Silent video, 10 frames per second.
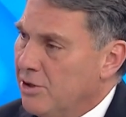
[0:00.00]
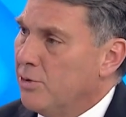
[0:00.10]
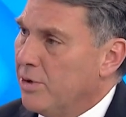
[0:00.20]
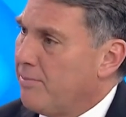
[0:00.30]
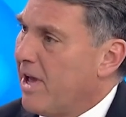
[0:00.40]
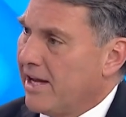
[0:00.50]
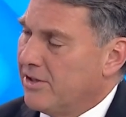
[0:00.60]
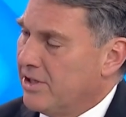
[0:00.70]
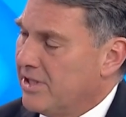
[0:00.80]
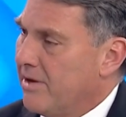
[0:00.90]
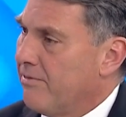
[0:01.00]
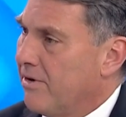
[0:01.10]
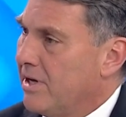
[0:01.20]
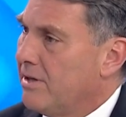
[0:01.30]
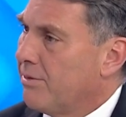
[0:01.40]
doing packages
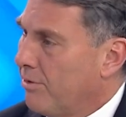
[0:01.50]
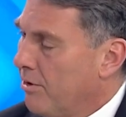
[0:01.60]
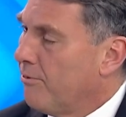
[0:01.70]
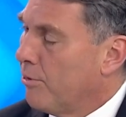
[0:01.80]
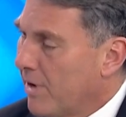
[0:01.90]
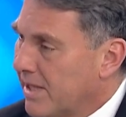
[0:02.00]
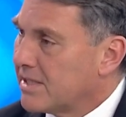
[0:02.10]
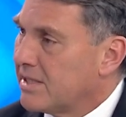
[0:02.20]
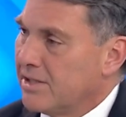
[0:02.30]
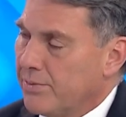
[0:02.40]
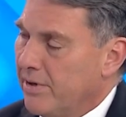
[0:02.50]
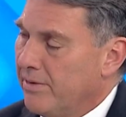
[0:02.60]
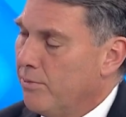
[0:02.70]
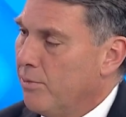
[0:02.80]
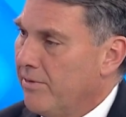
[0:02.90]
every 3 or 4 months since
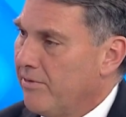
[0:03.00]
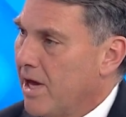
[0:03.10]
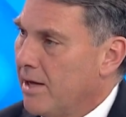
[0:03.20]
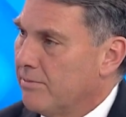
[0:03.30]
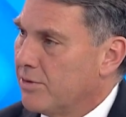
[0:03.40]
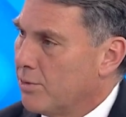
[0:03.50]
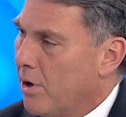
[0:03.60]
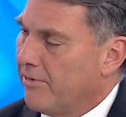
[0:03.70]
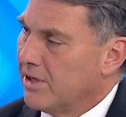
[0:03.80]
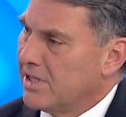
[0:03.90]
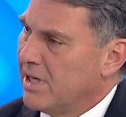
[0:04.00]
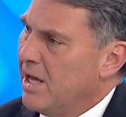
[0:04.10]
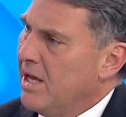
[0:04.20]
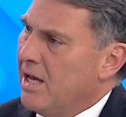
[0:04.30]
we've come to office.